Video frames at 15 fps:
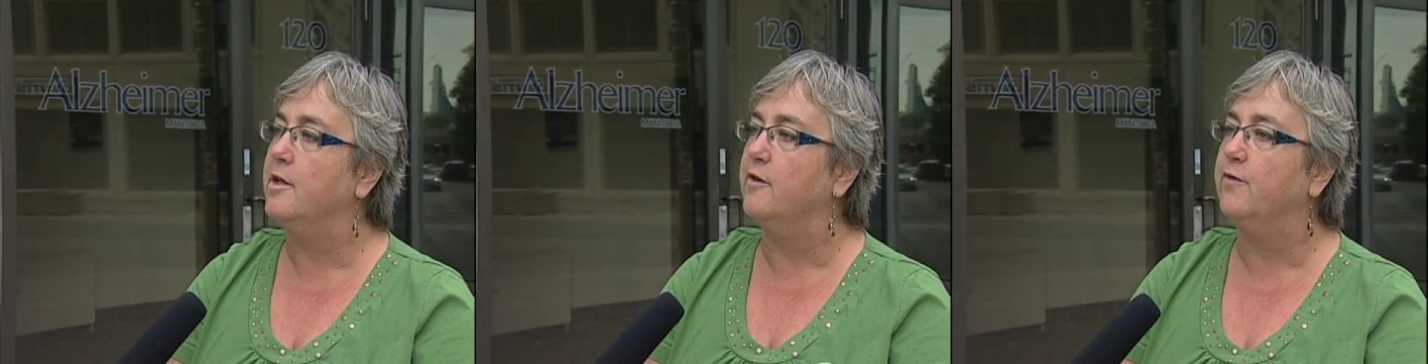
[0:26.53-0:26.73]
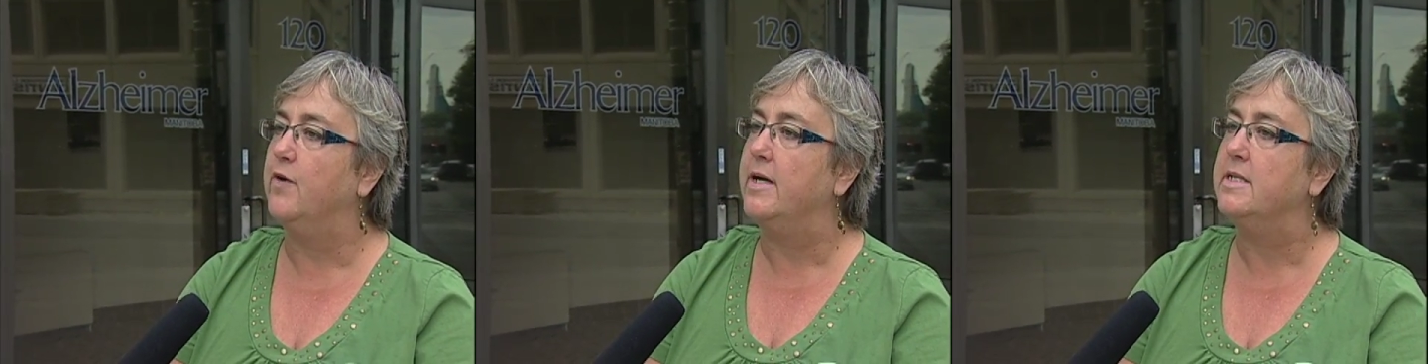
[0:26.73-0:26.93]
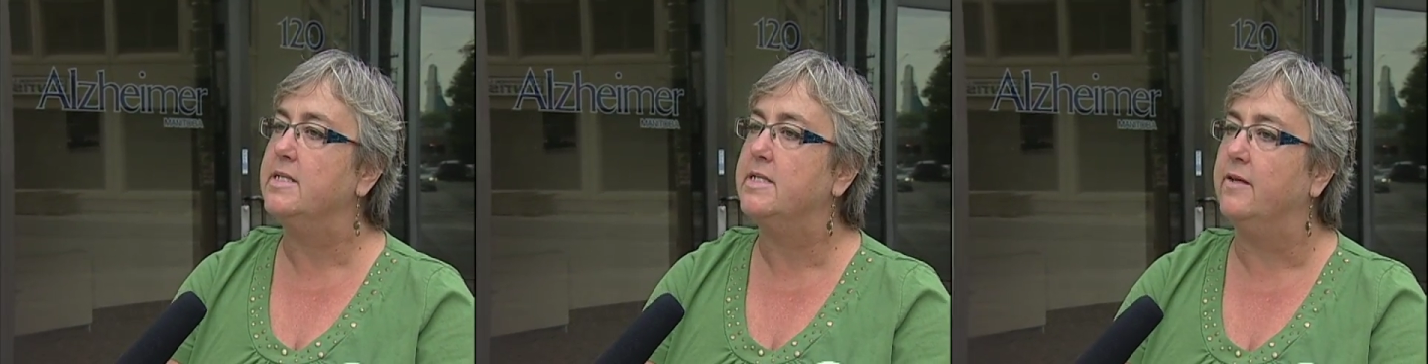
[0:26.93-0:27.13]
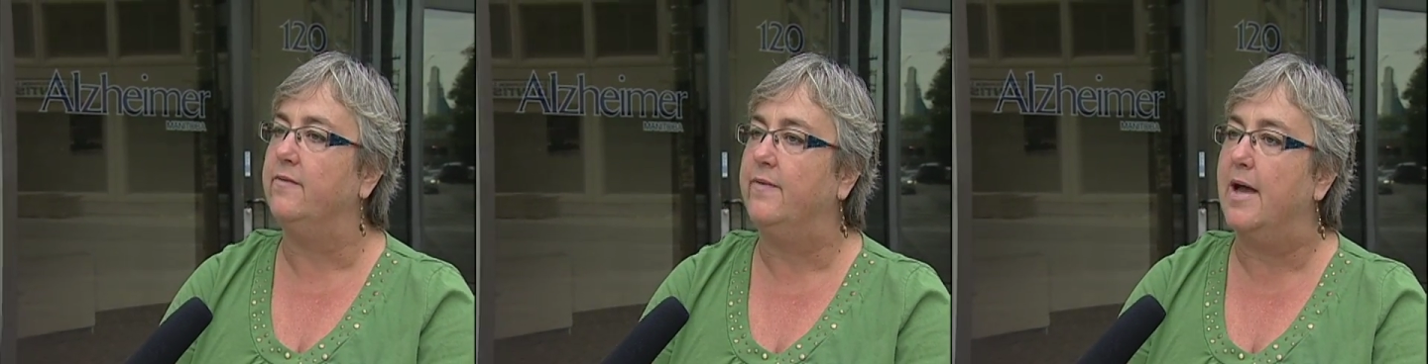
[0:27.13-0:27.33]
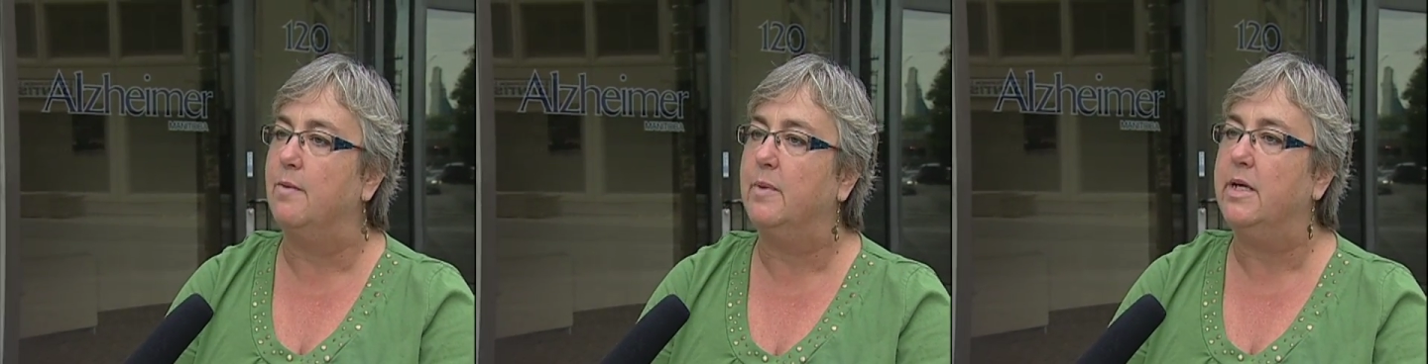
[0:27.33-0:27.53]
their friends
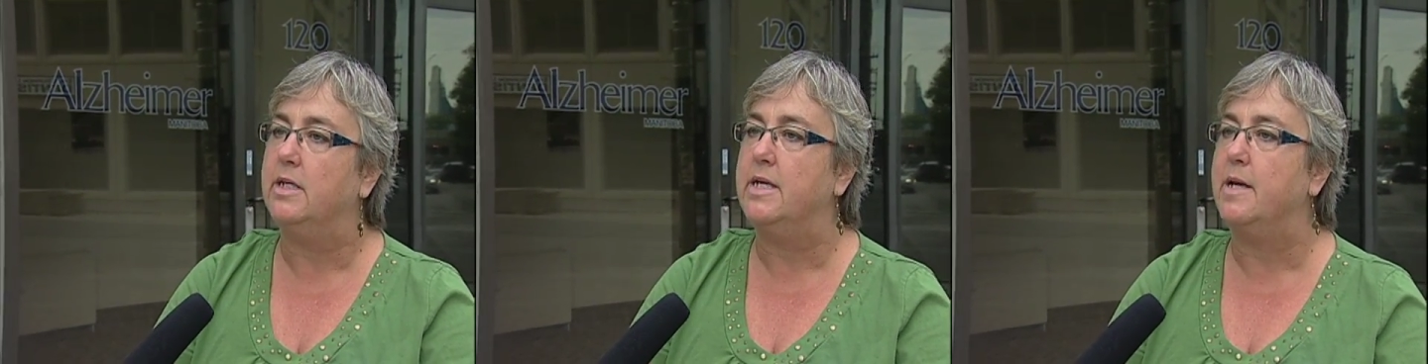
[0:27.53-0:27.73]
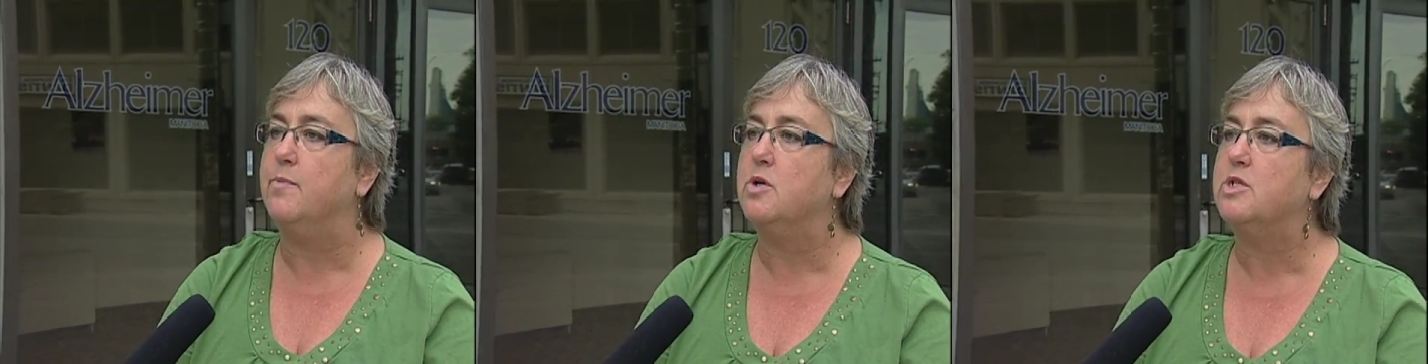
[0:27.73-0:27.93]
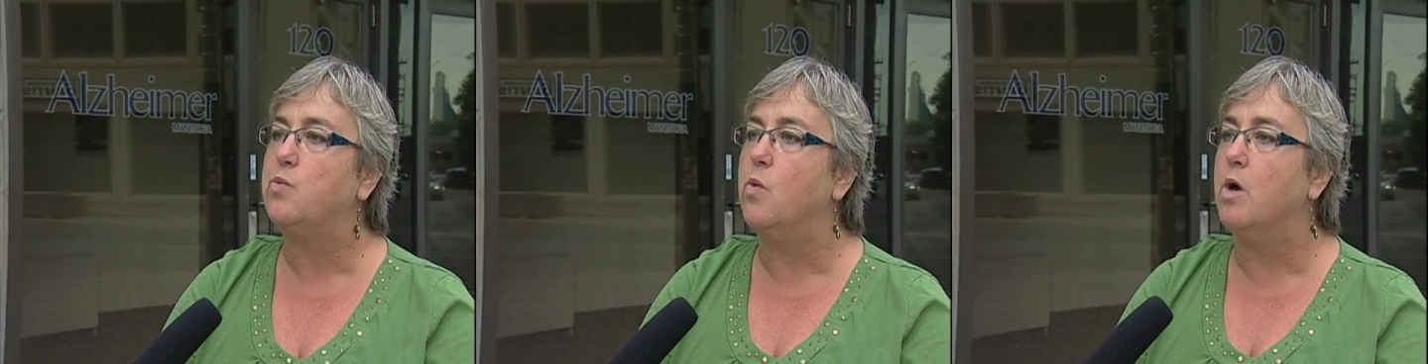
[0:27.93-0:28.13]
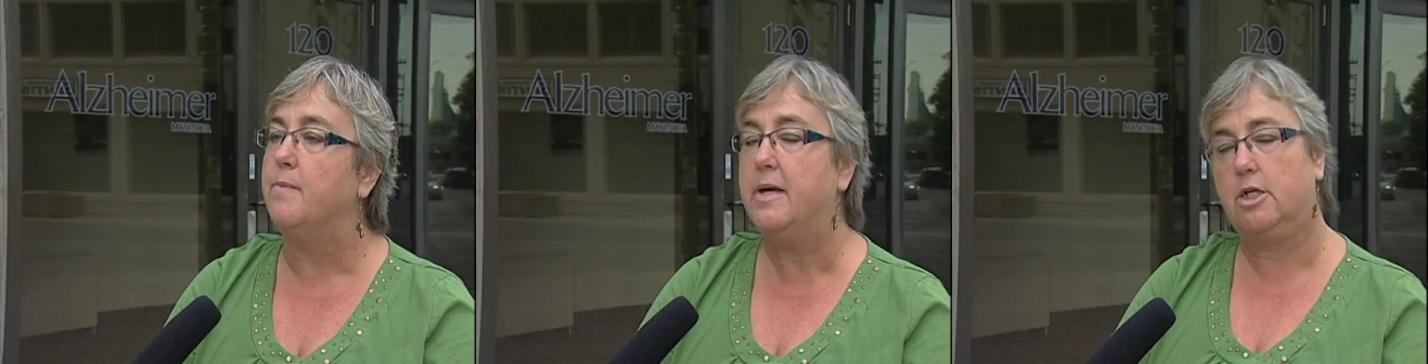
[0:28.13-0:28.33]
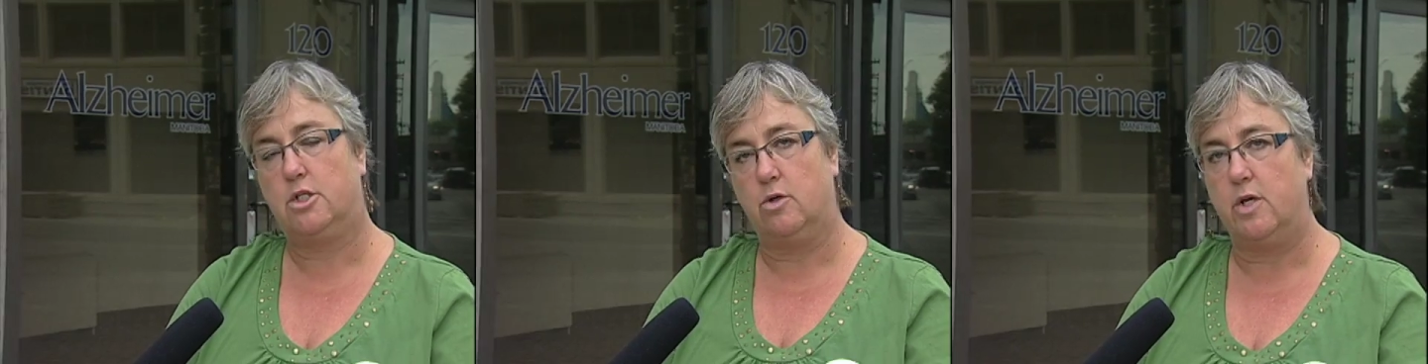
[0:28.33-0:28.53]
and family and neighbors will
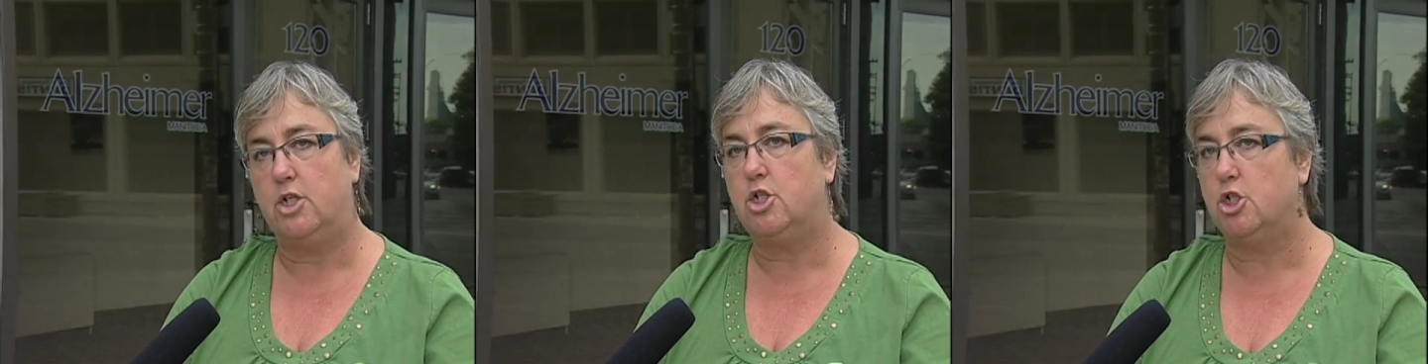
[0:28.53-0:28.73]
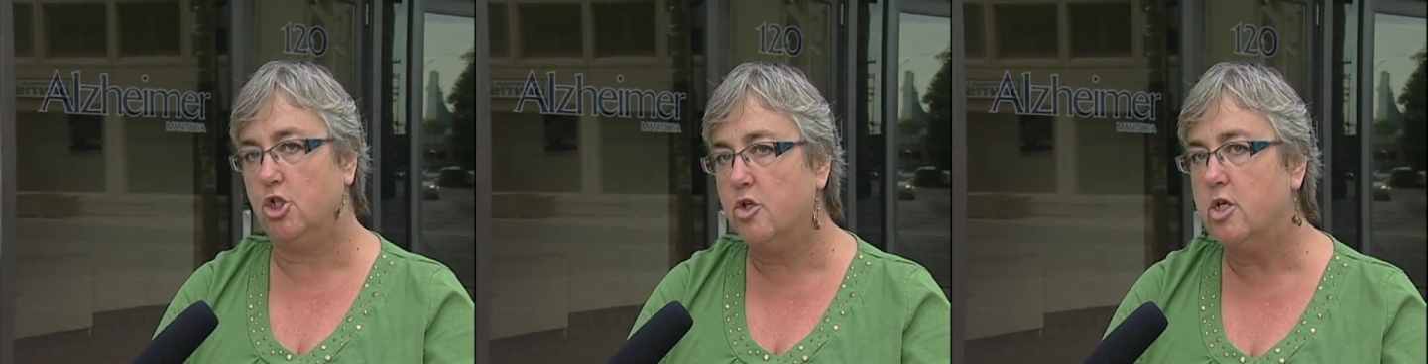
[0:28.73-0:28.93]
make a donation